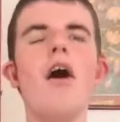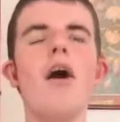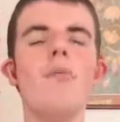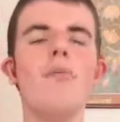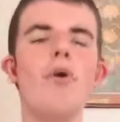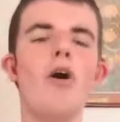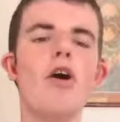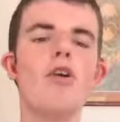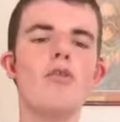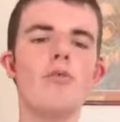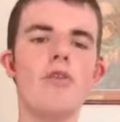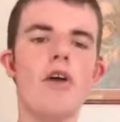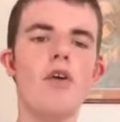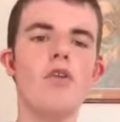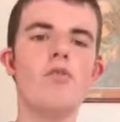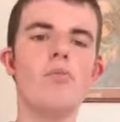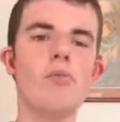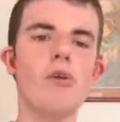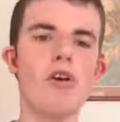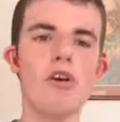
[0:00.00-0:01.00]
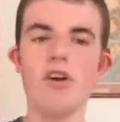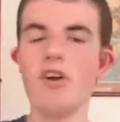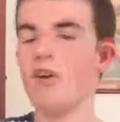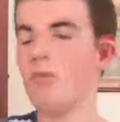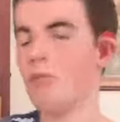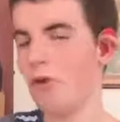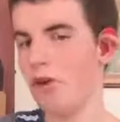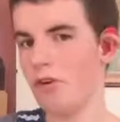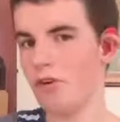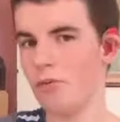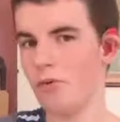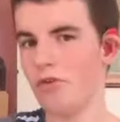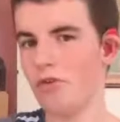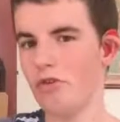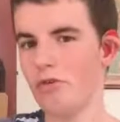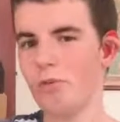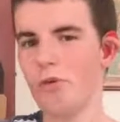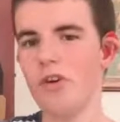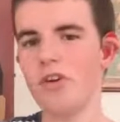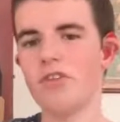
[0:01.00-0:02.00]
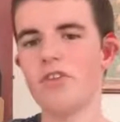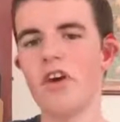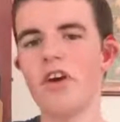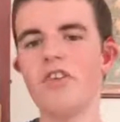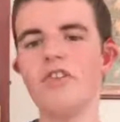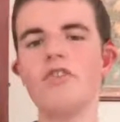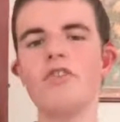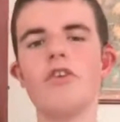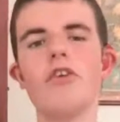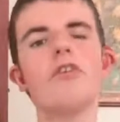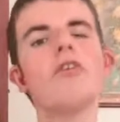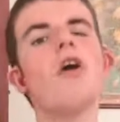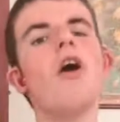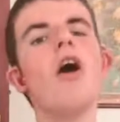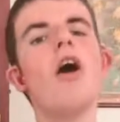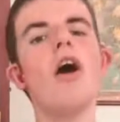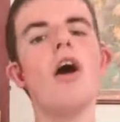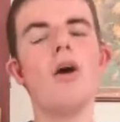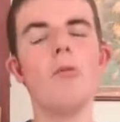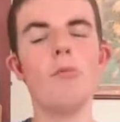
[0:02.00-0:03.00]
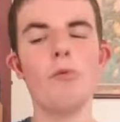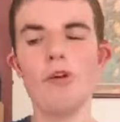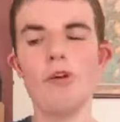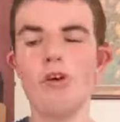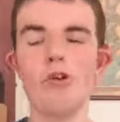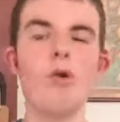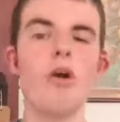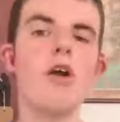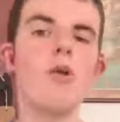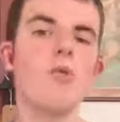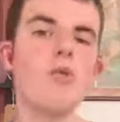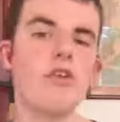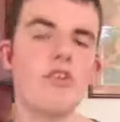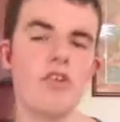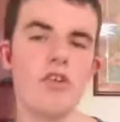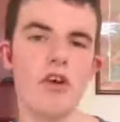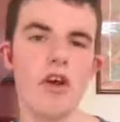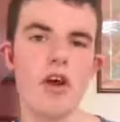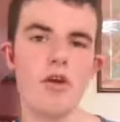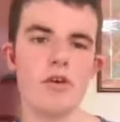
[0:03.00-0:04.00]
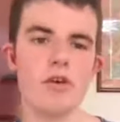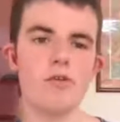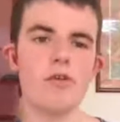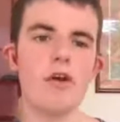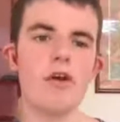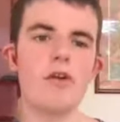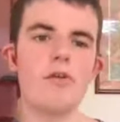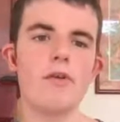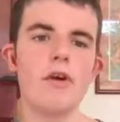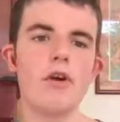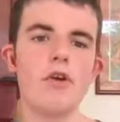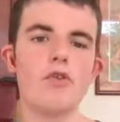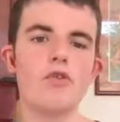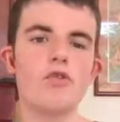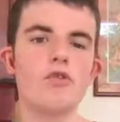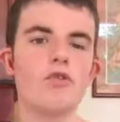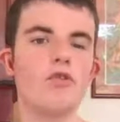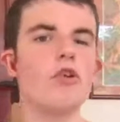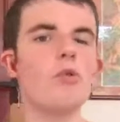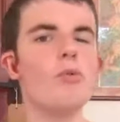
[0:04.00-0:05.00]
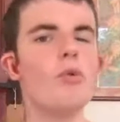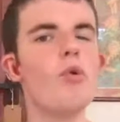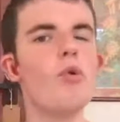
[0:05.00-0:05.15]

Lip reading: And part of that will be individuals being tested and being aware of whether they have coronavirus or not.